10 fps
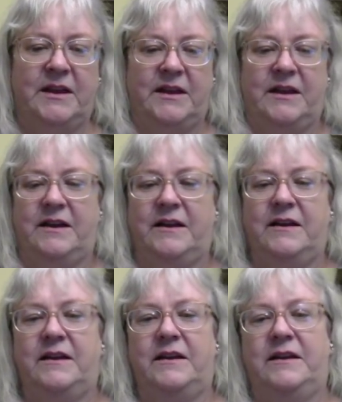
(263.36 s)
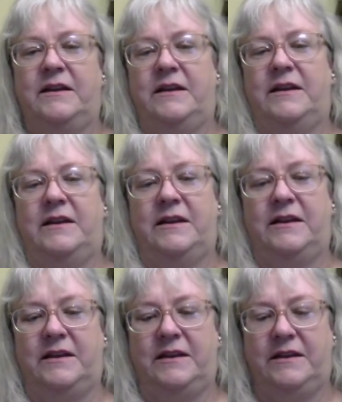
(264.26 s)

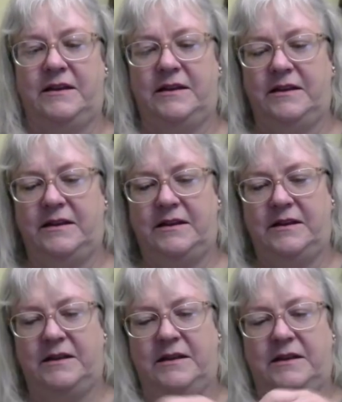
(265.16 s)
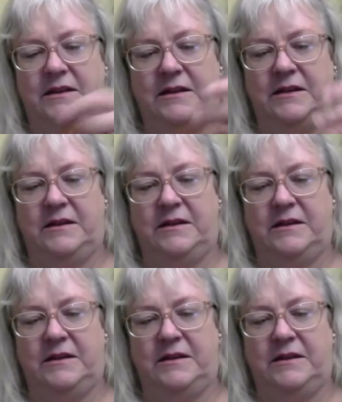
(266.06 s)
Nothing is said.